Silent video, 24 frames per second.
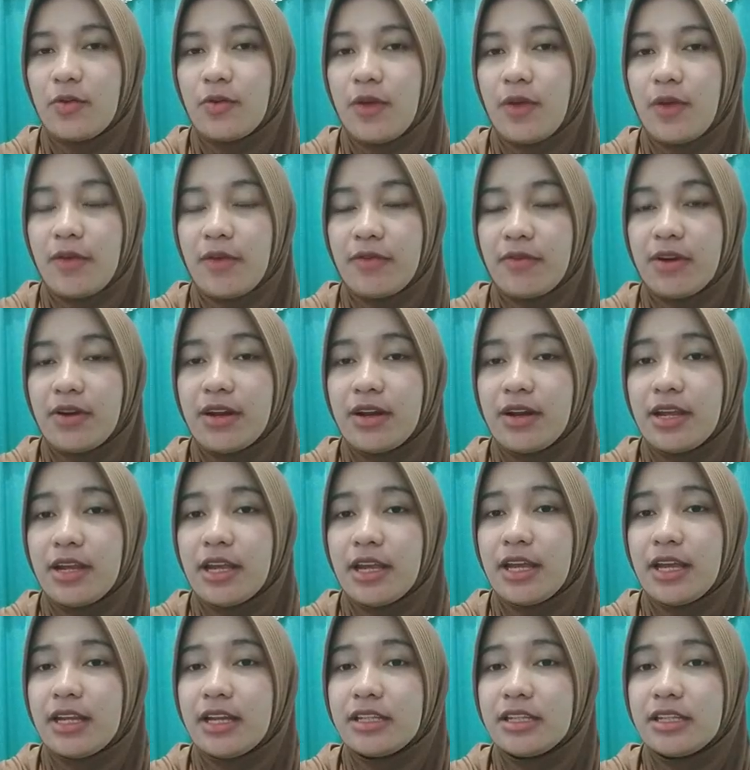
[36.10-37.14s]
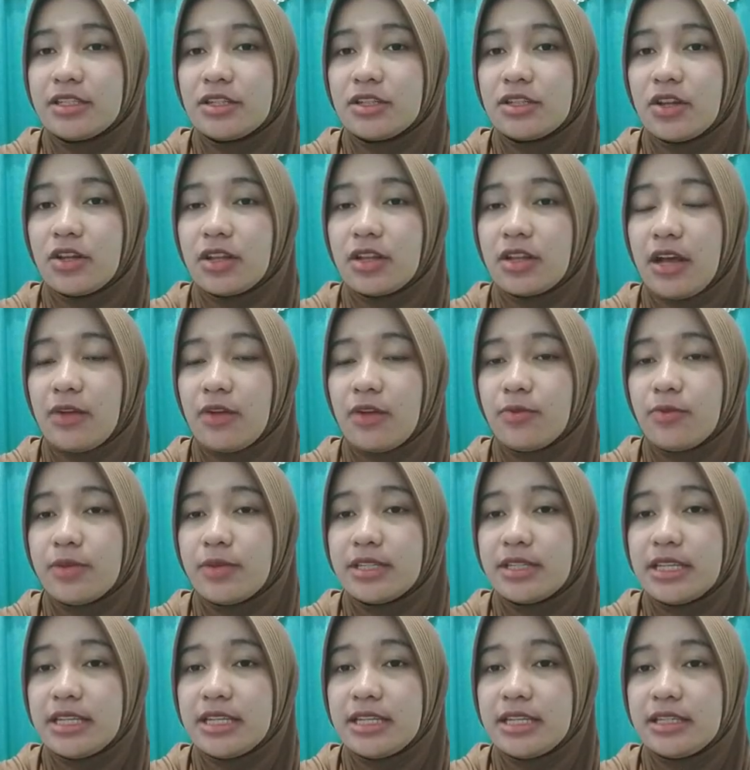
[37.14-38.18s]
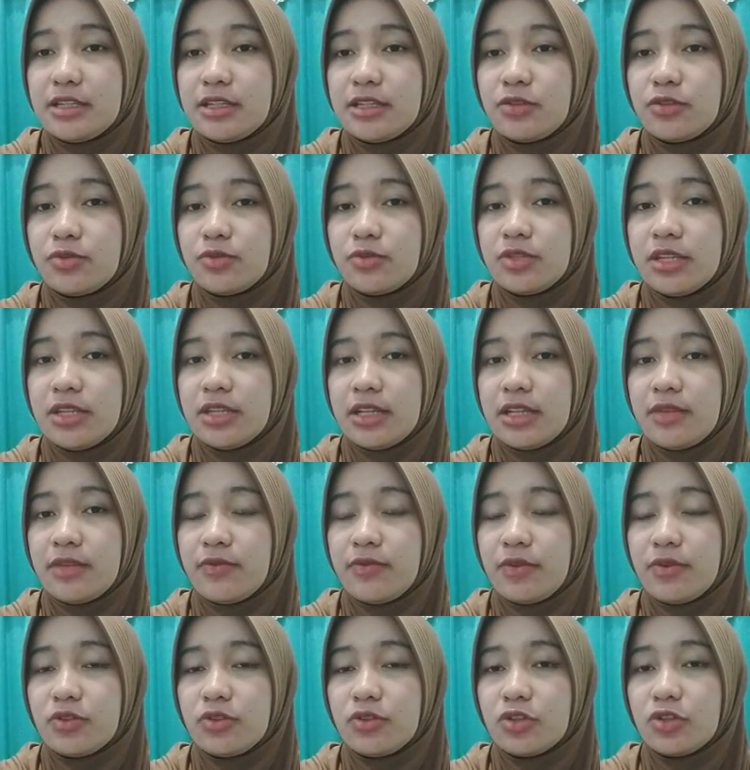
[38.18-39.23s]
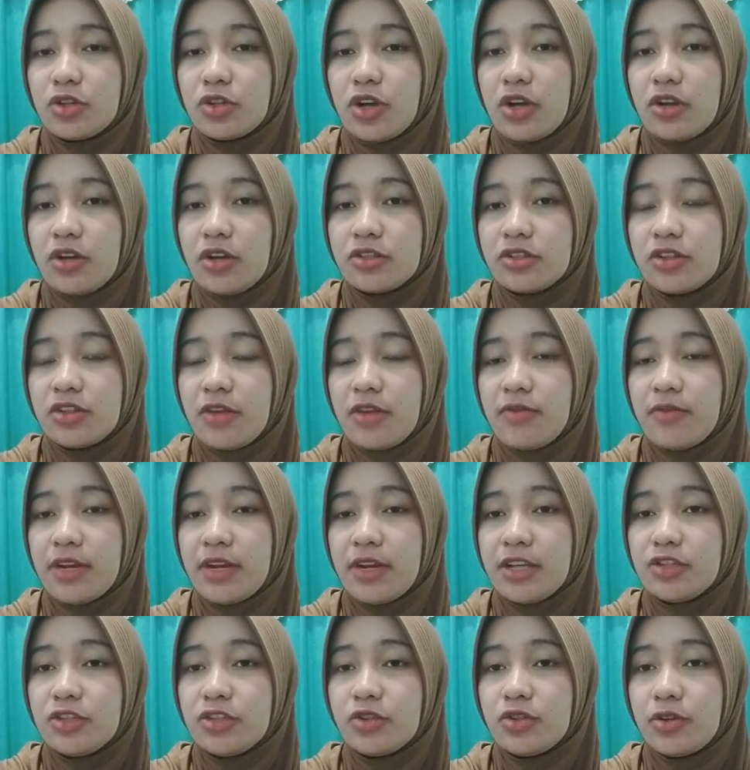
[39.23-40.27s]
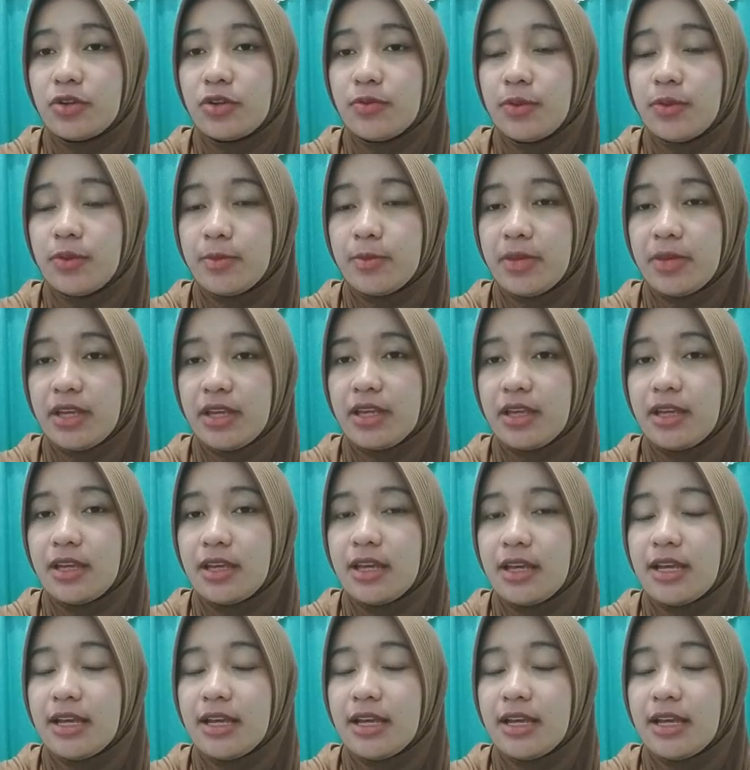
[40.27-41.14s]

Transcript: However, it is not always easy to see the future cost of an injury will be.